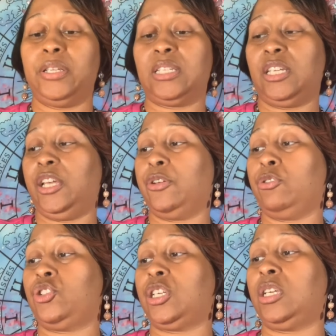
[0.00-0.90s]
is an
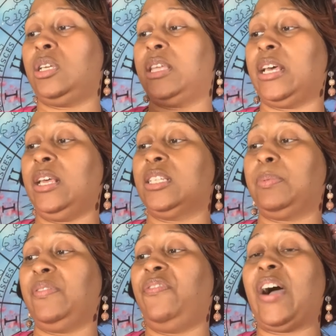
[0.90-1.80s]
energy that has
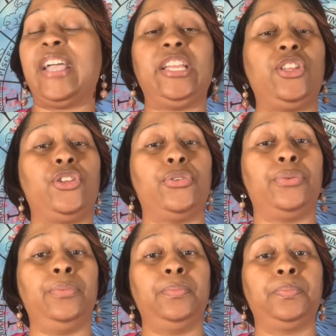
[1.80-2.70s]
been fighting
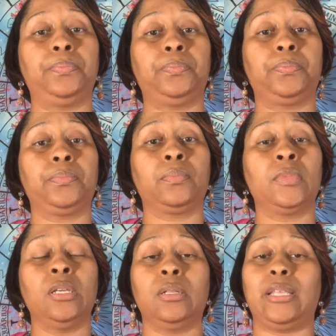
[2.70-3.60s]
you,
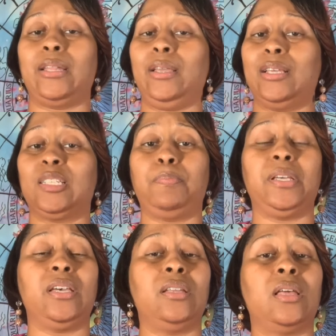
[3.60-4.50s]
that has
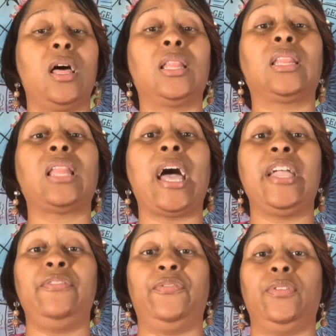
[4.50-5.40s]
been
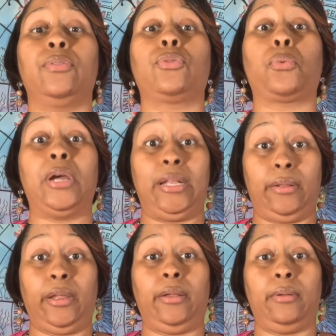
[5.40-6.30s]

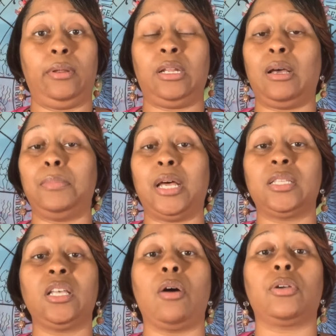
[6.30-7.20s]
life-threatening, and I'm
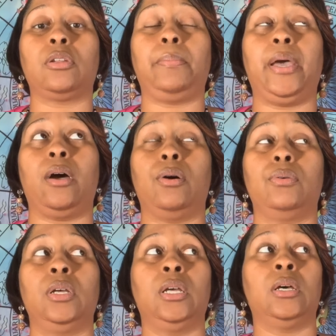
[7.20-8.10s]
not talking
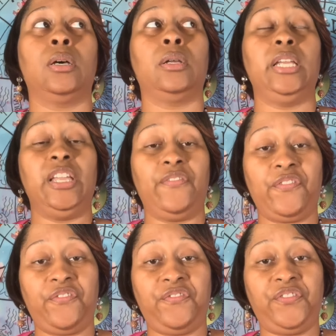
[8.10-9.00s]
about it
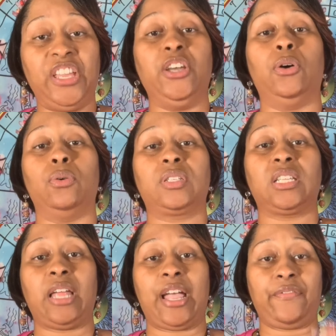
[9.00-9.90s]
feels
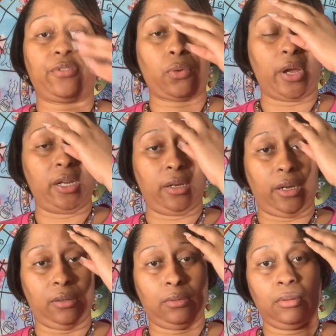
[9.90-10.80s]

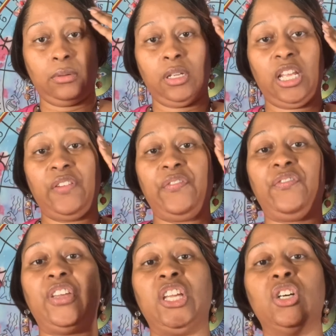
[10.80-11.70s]
life-threatening. It
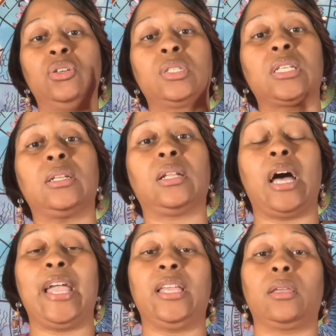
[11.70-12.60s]
feels
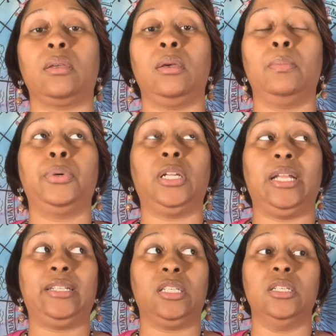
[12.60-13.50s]
like, put it
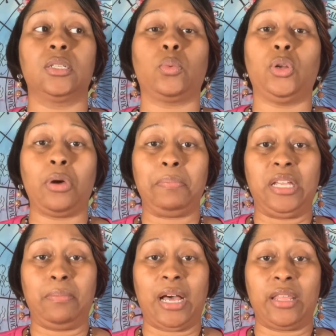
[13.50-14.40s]
like this. What do I
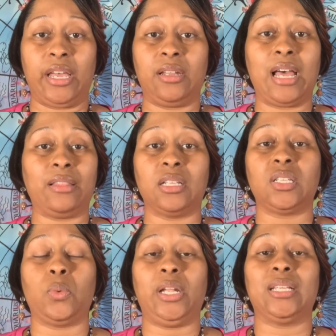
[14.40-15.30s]
mean by that? Not that
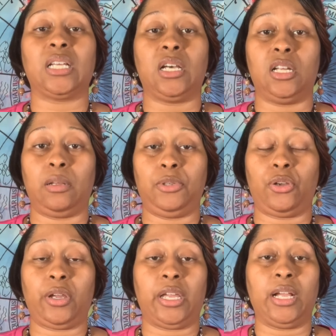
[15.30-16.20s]
someone has a gun up to
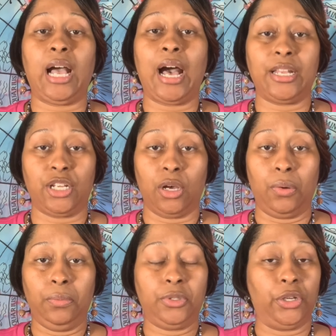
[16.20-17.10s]
your head. God,
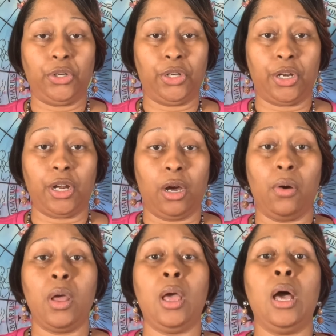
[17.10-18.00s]
no. No, no, no, no, no.
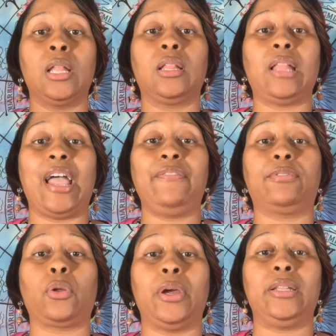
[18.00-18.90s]

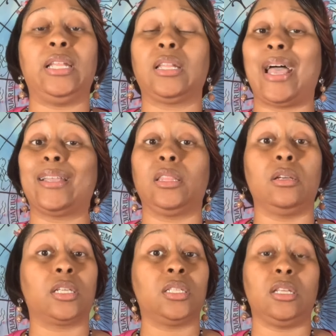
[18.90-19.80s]
Life-threatening, like,
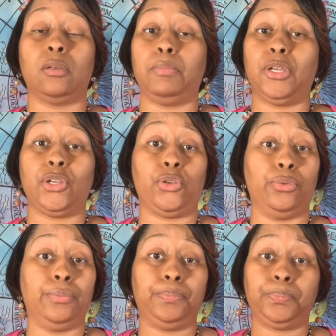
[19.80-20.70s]
look, it's either me or you.